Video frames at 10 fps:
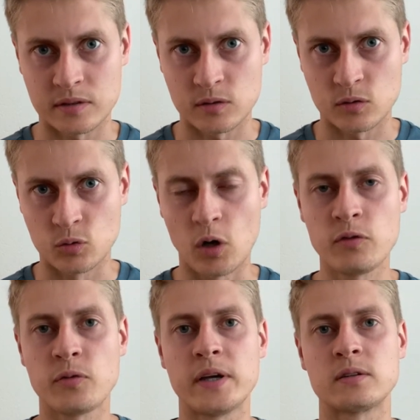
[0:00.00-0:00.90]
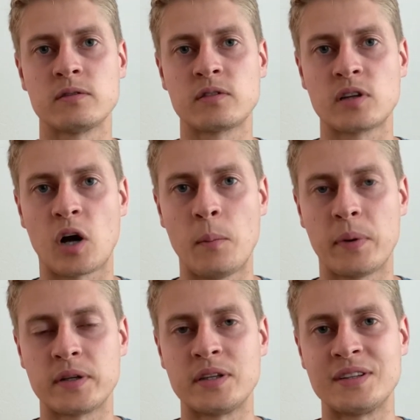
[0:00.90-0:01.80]
growth rate of the
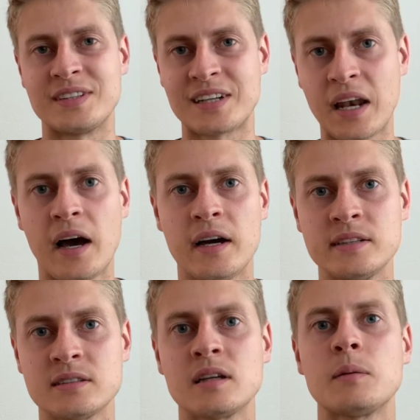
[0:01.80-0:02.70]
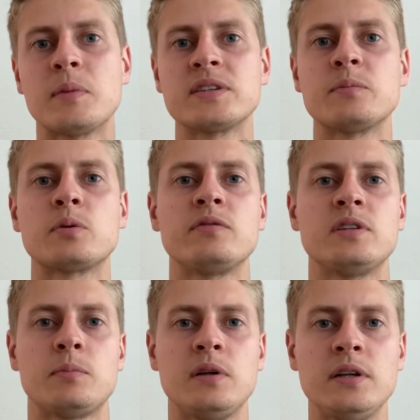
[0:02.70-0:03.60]
company declines, but the
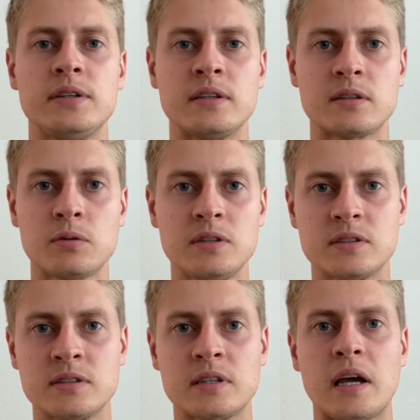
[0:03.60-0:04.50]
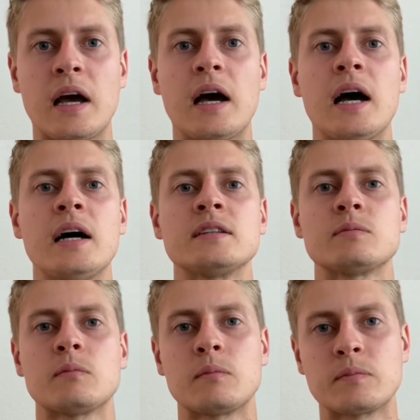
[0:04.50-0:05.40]
profitability increases, and
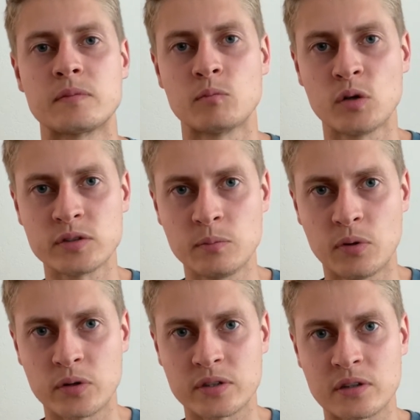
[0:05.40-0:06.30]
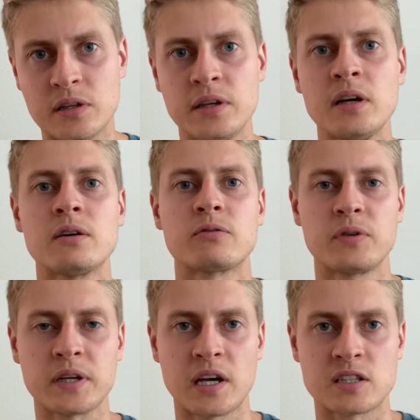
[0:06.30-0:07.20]
most importantly, free
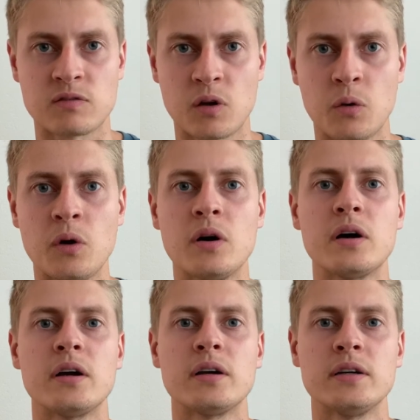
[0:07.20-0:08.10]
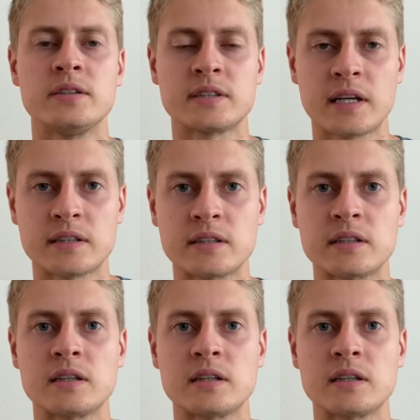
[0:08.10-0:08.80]
cash flow is getting